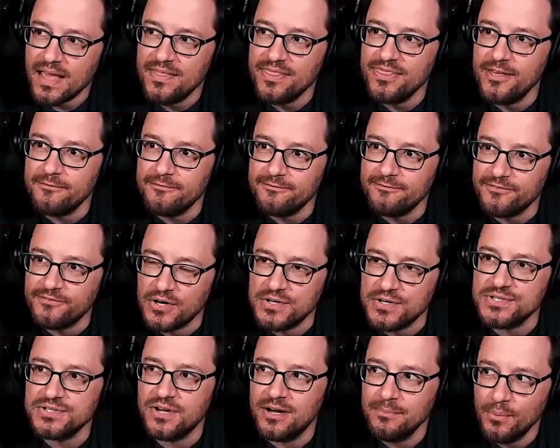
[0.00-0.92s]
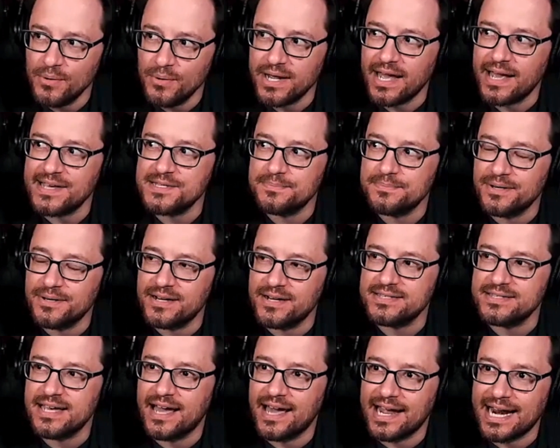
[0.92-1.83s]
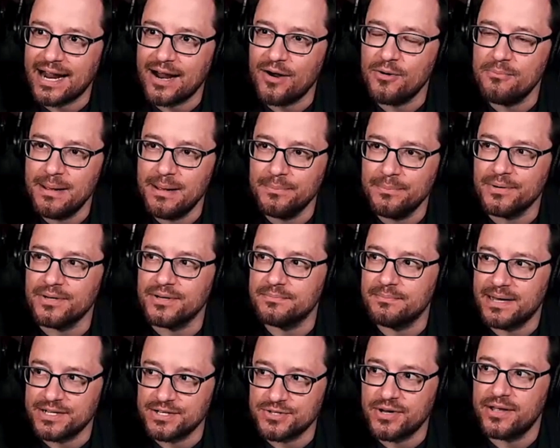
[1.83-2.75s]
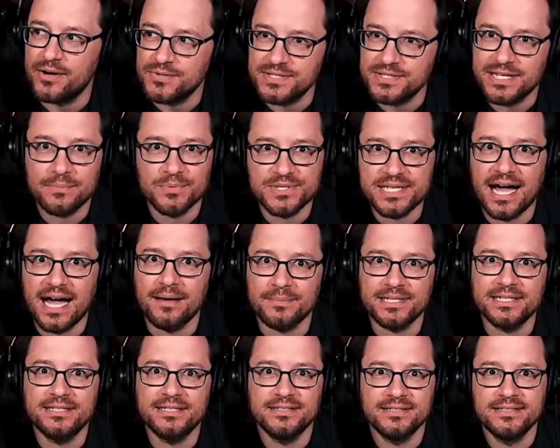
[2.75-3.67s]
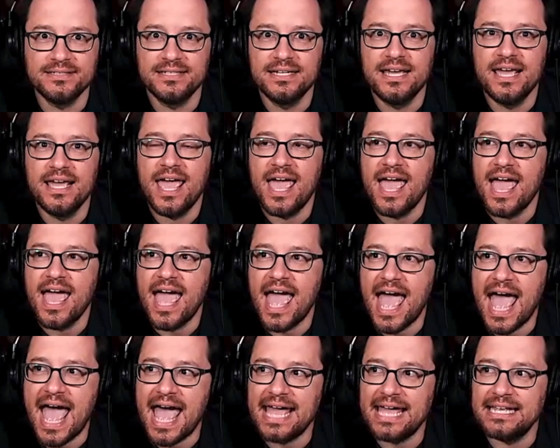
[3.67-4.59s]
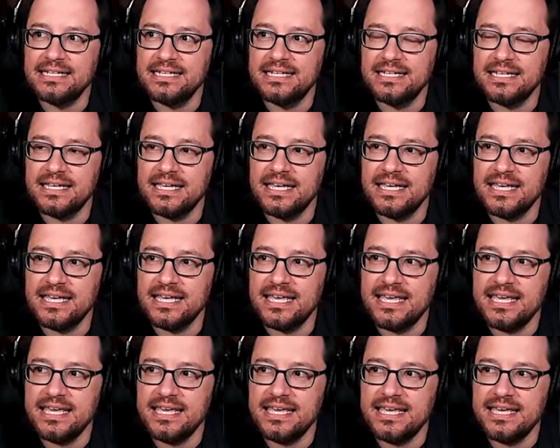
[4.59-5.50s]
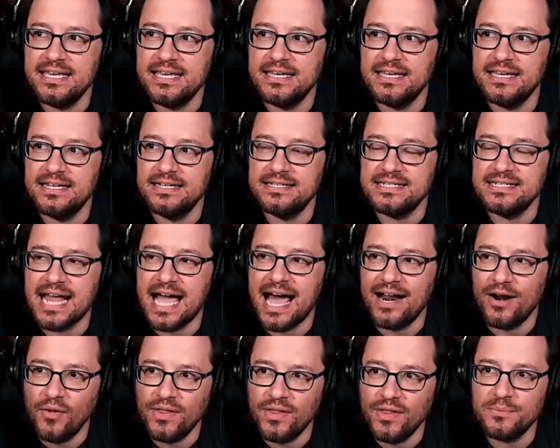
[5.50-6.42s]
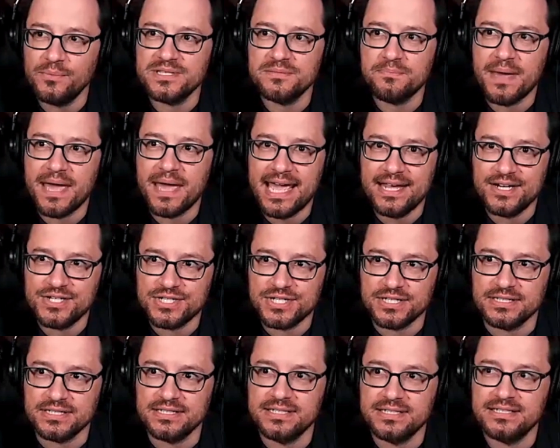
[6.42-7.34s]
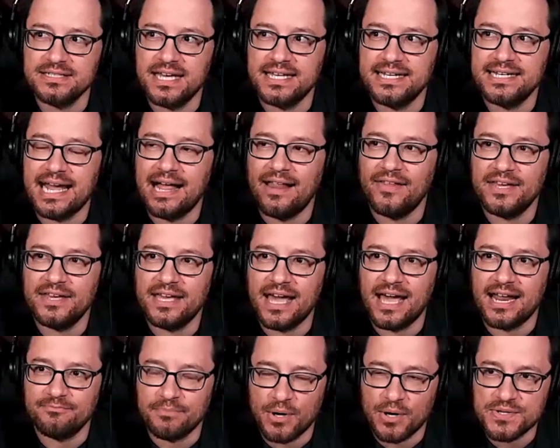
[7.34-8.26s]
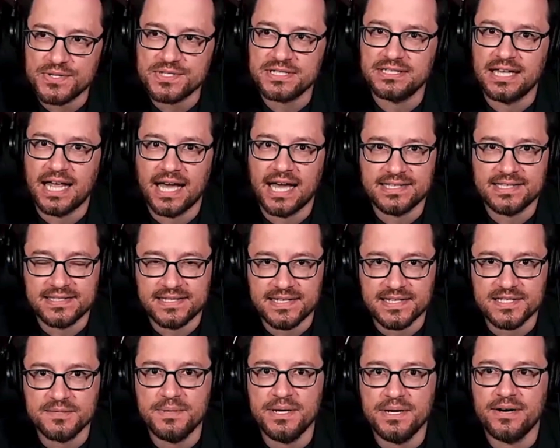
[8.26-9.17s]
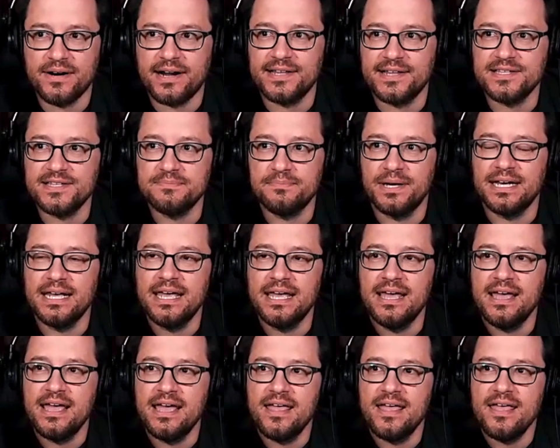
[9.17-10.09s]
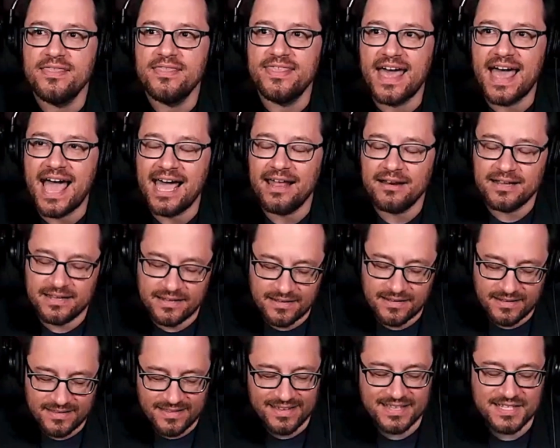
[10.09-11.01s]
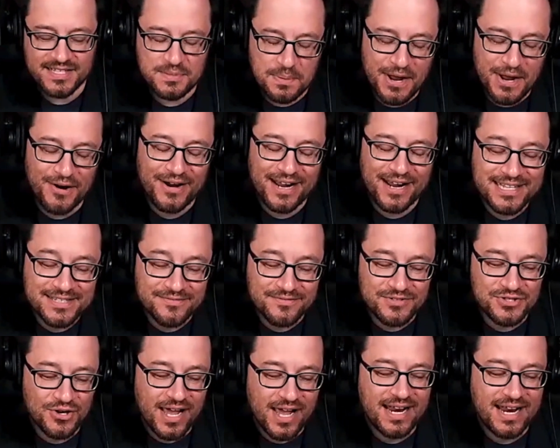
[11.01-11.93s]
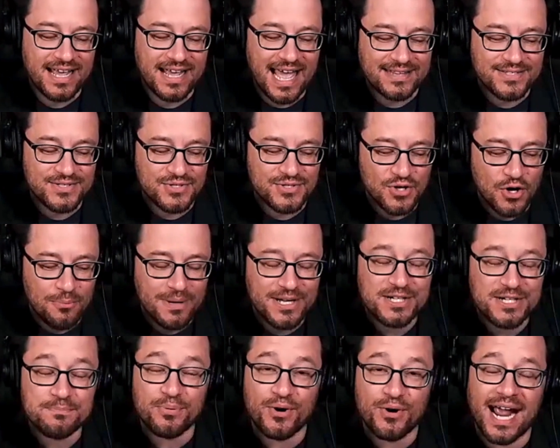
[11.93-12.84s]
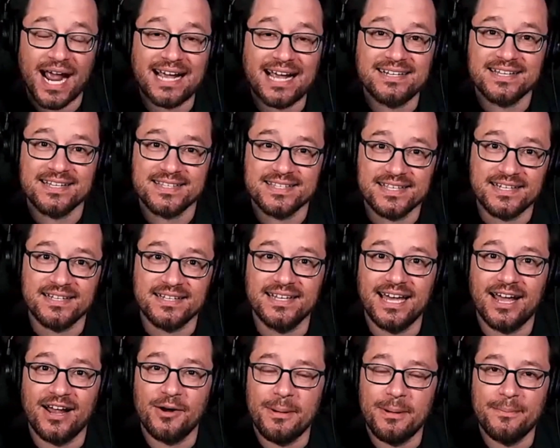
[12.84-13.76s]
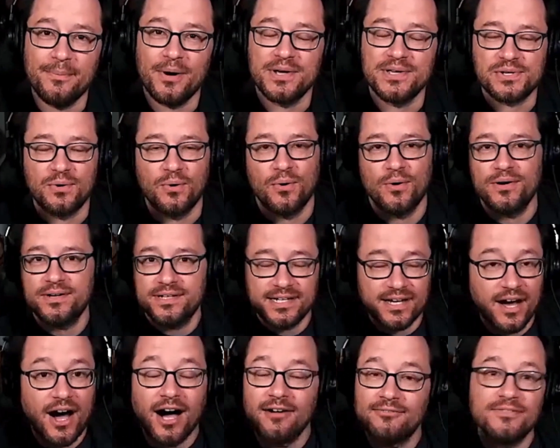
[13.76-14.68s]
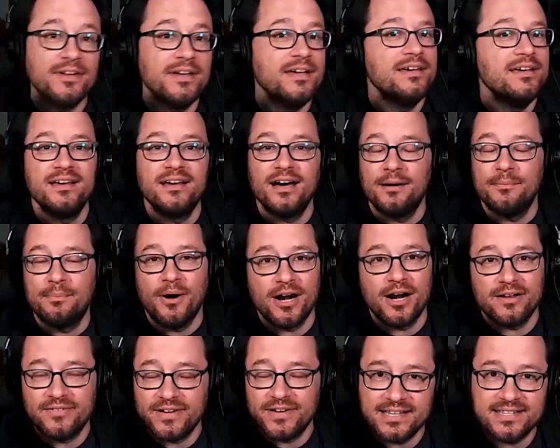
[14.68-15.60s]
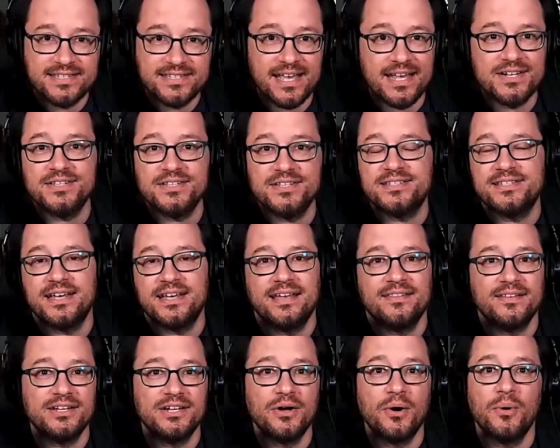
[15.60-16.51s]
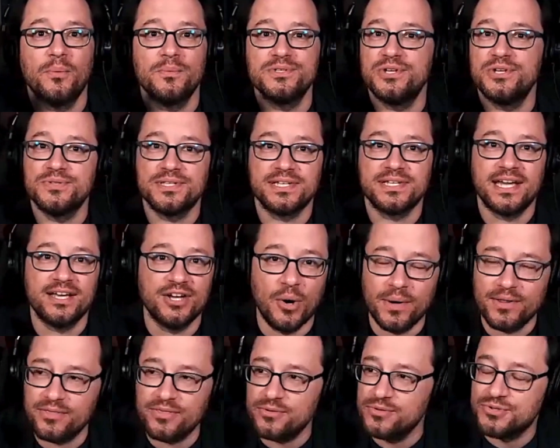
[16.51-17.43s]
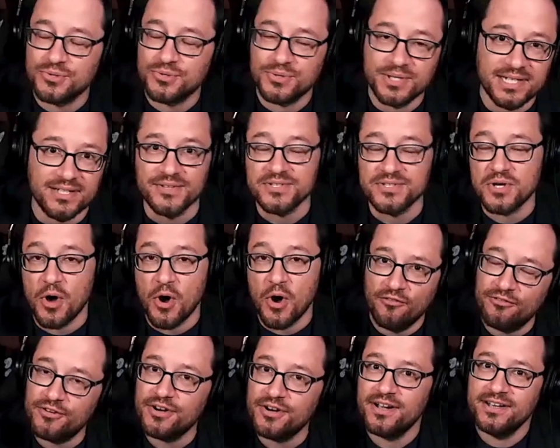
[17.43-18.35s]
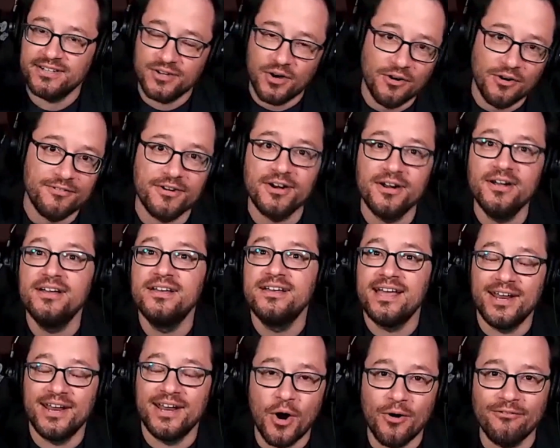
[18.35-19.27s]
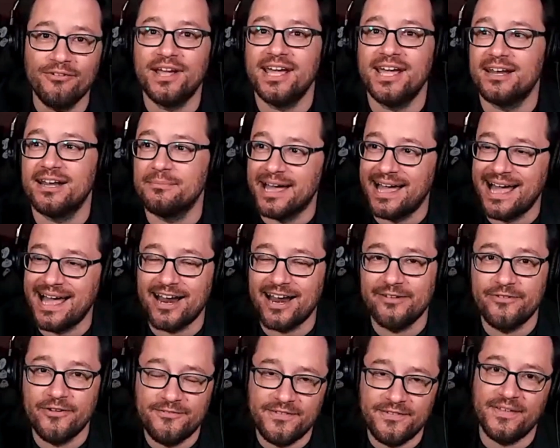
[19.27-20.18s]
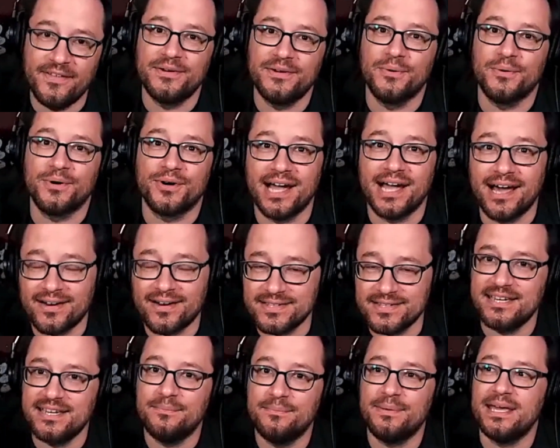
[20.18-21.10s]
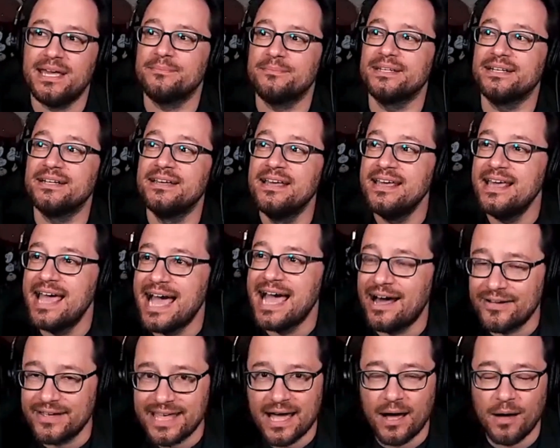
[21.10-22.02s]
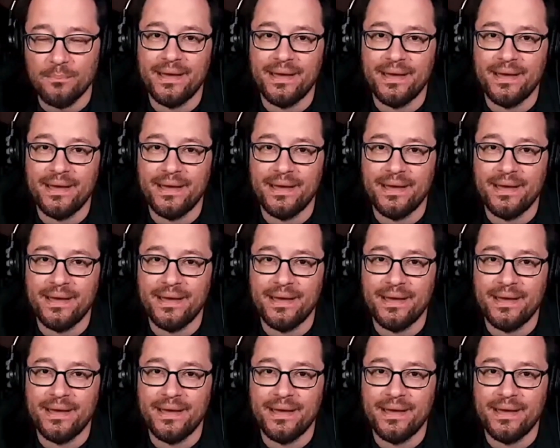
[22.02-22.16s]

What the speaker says: the first onboarding experience I had, I remember my trainer's name was Tommy. And he not only was patient and not only kind of personalized the experience, but that experience of training had so much practice in it. I remember us cordoning off a part of a concession stand that no one was using and going through drills over and over and over again about how to fulfill an order, how to take a payment, how to count